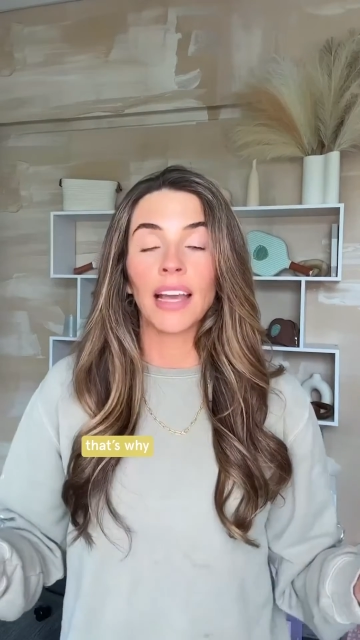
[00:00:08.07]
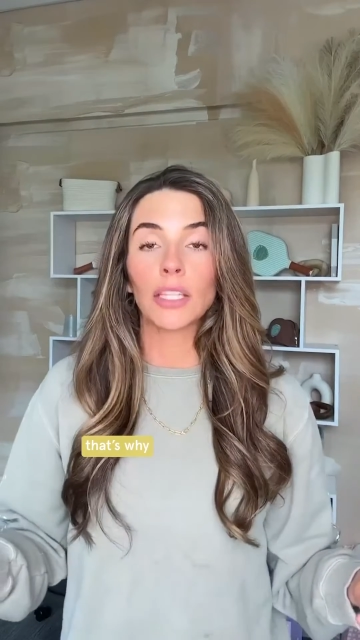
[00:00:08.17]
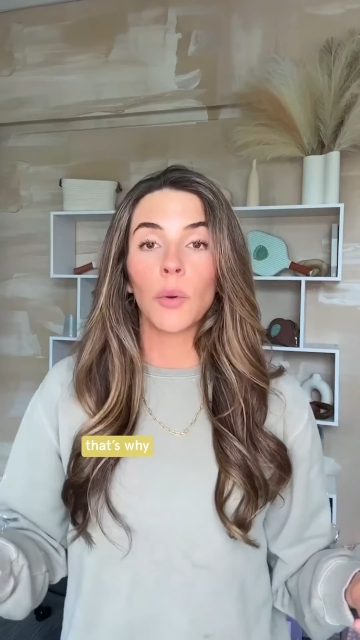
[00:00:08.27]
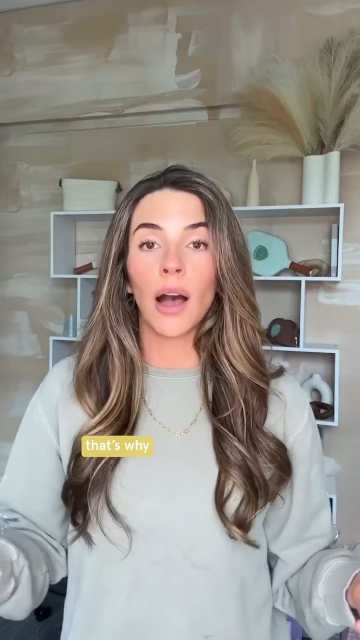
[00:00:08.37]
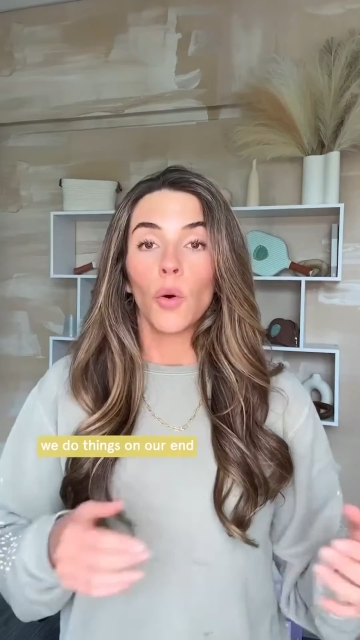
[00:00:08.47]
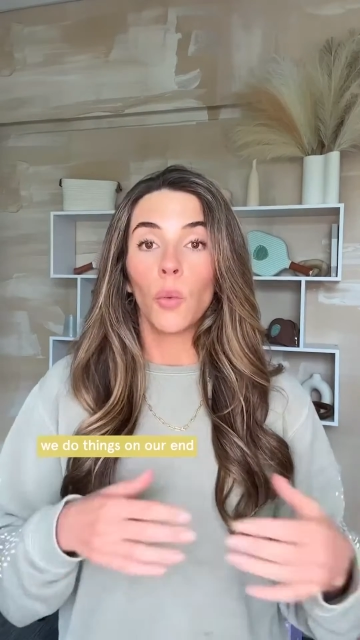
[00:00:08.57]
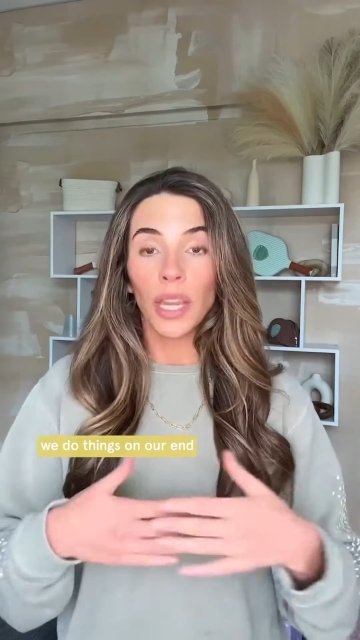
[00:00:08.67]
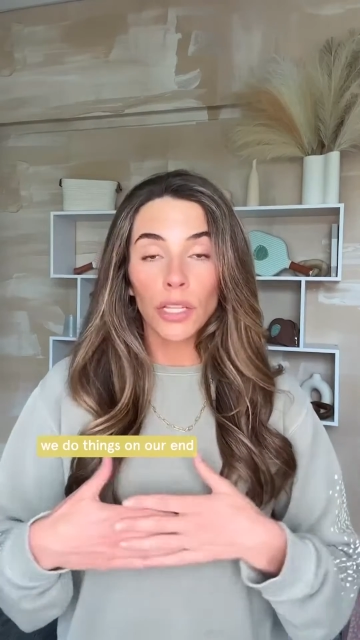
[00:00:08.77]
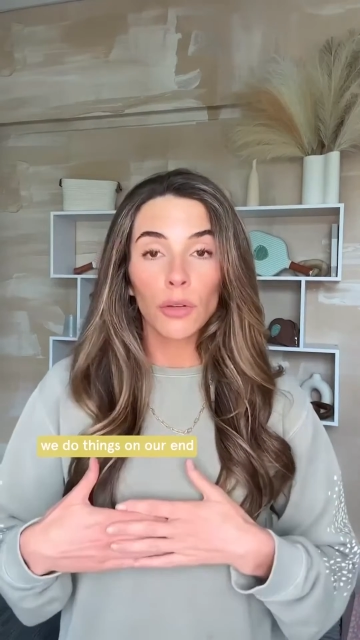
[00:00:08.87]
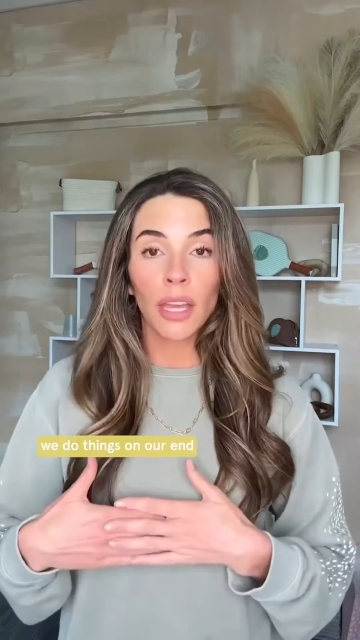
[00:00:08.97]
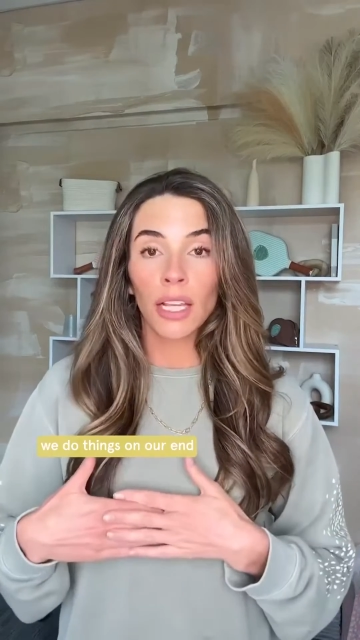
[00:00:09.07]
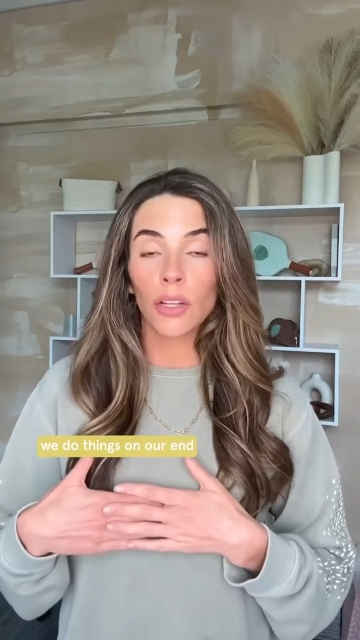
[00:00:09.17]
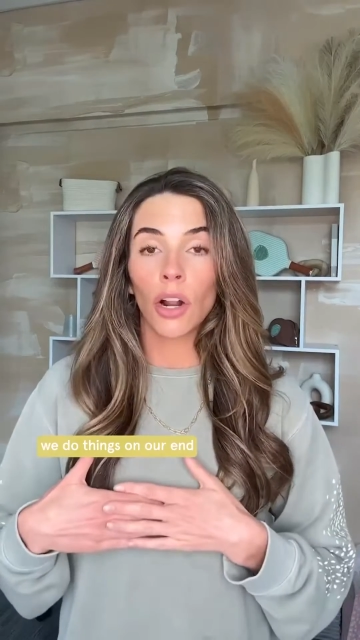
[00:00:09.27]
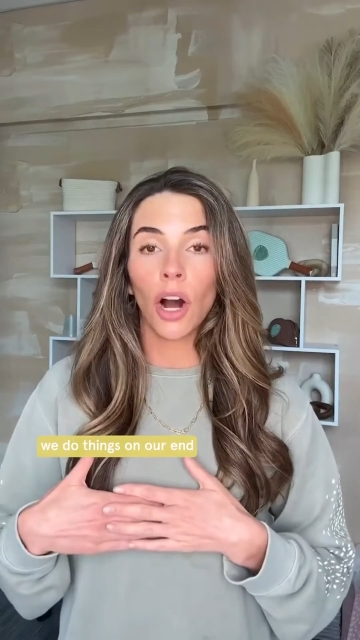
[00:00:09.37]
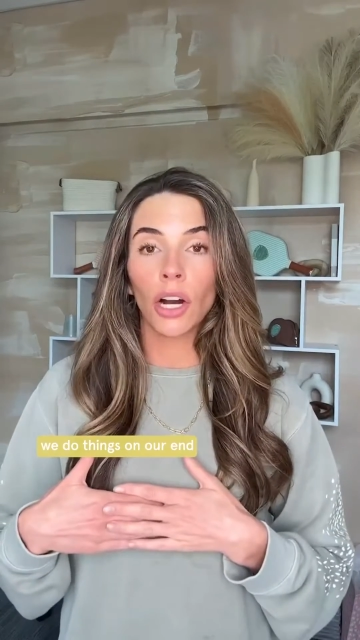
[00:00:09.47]
That's why we do things
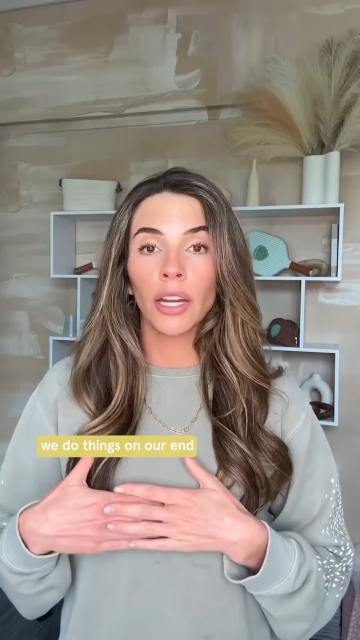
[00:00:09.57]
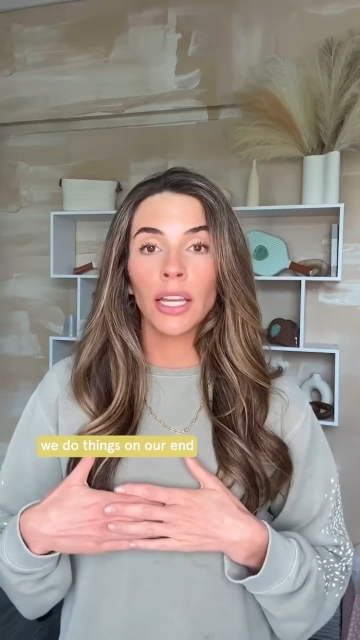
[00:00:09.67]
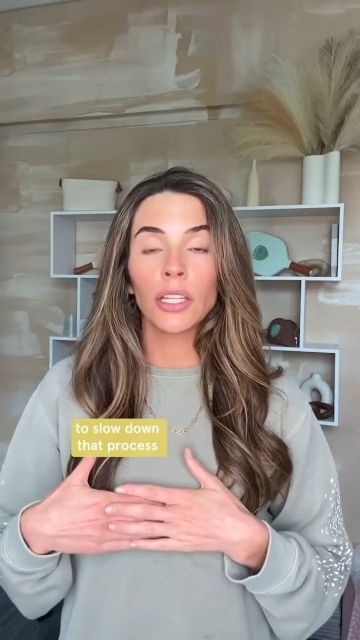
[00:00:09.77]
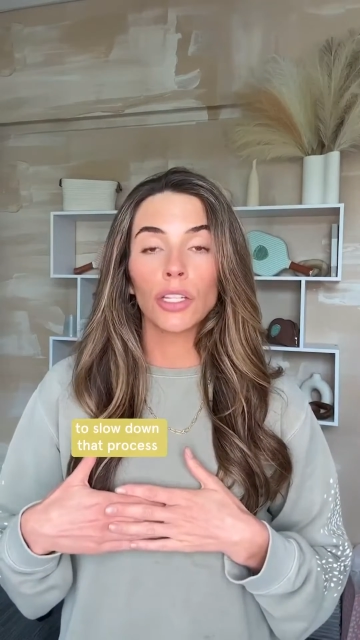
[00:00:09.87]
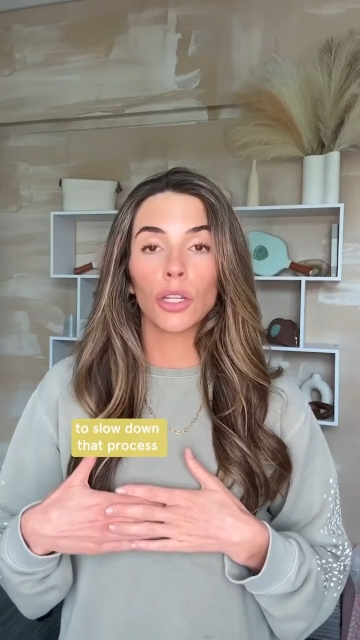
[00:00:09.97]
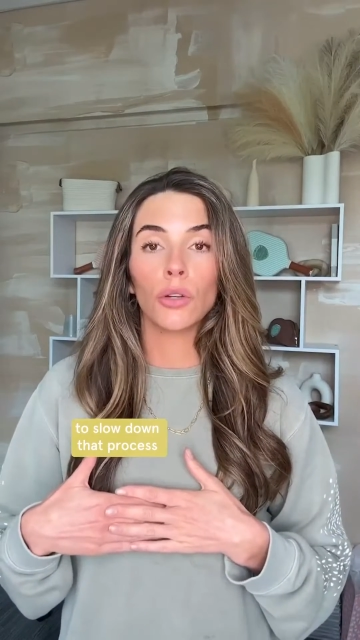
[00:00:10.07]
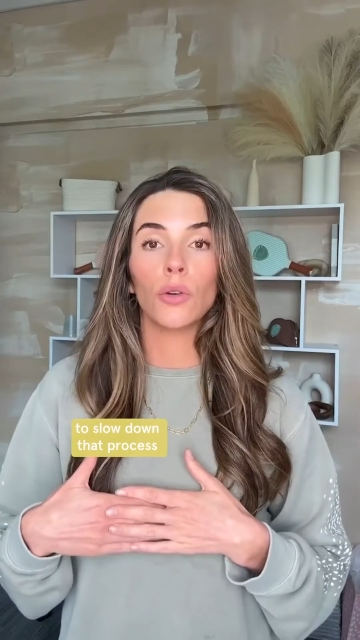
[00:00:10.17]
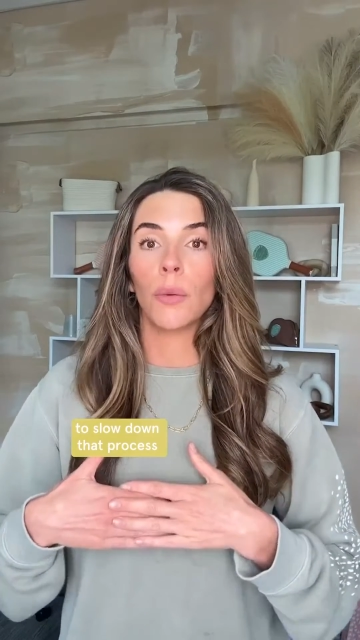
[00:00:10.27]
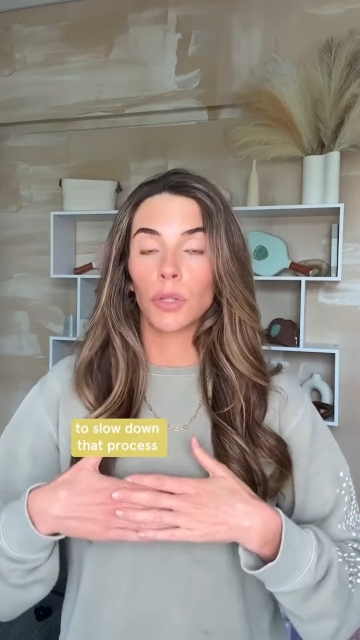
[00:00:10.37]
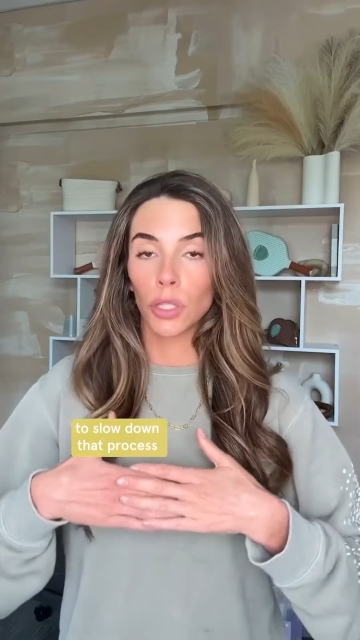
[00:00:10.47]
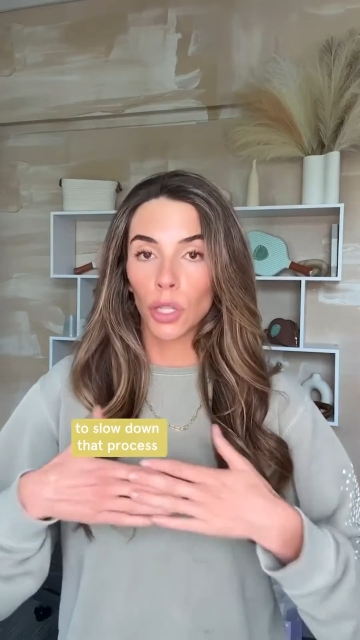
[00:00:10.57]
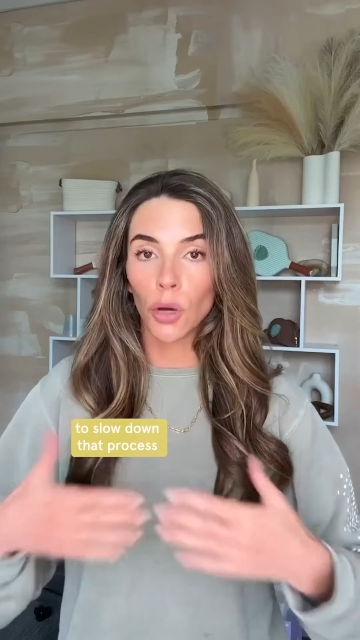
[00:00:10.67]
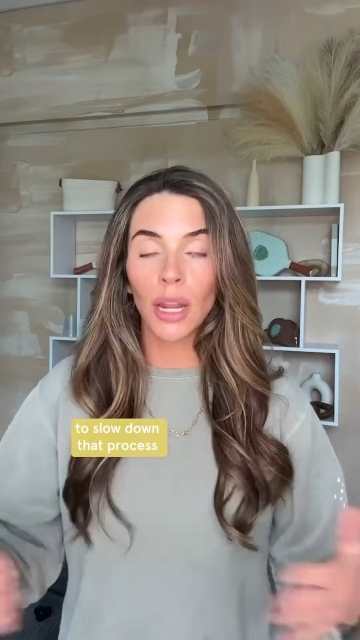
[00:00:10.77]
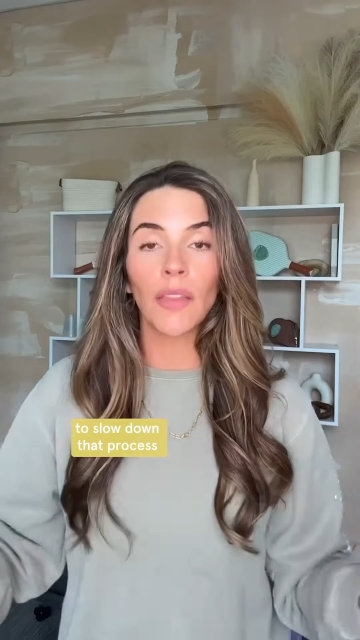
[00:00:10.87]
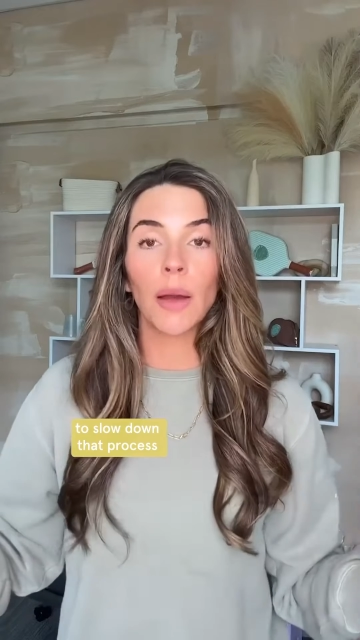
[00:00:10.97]
on our end to
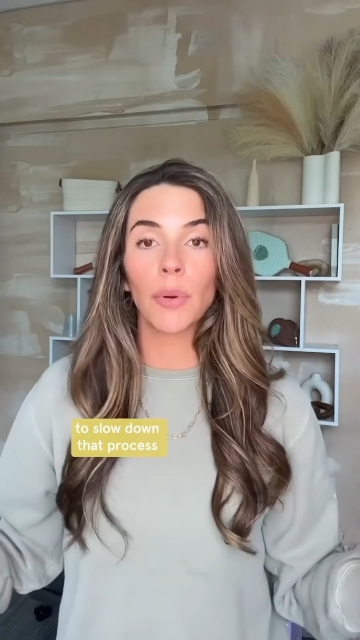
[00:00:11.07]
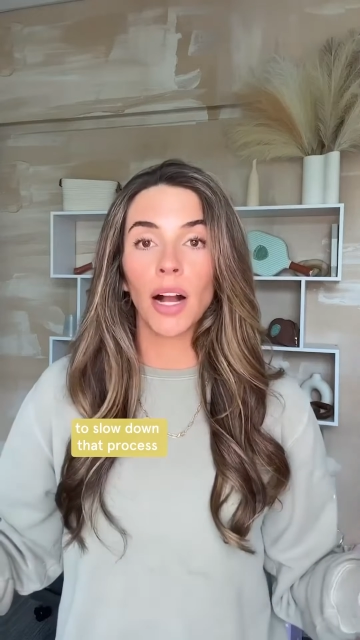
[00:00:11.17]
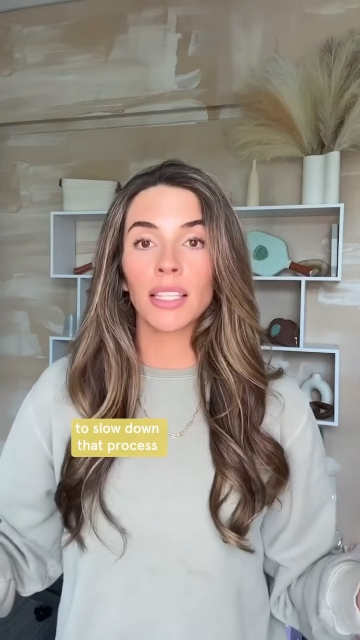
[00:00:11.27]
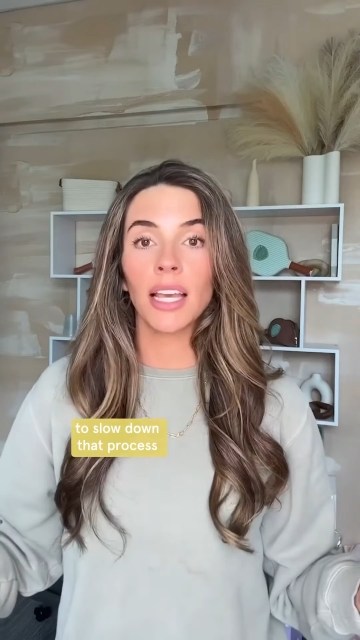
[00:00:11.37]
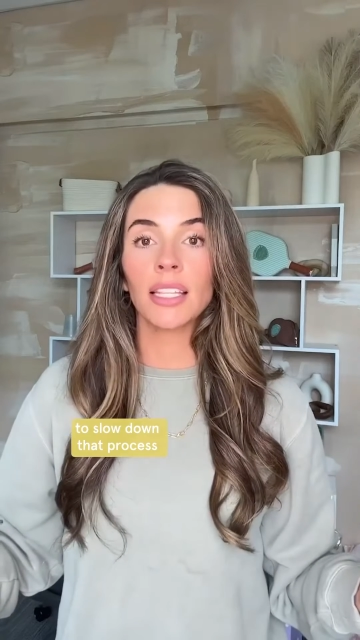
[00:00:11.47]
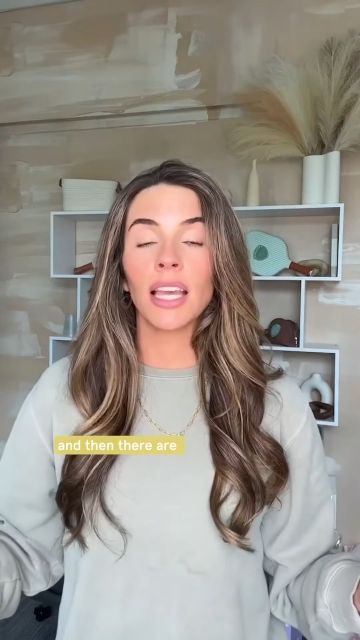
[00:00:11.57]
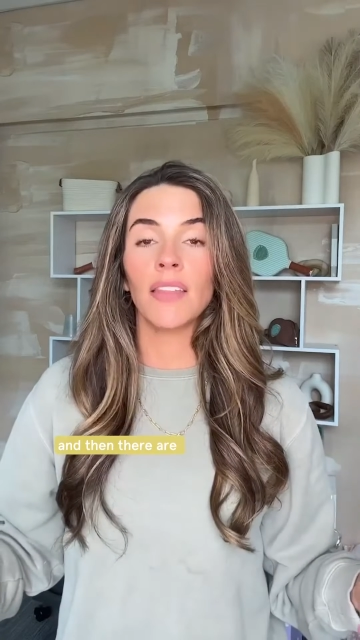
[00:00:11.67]
slow down that process,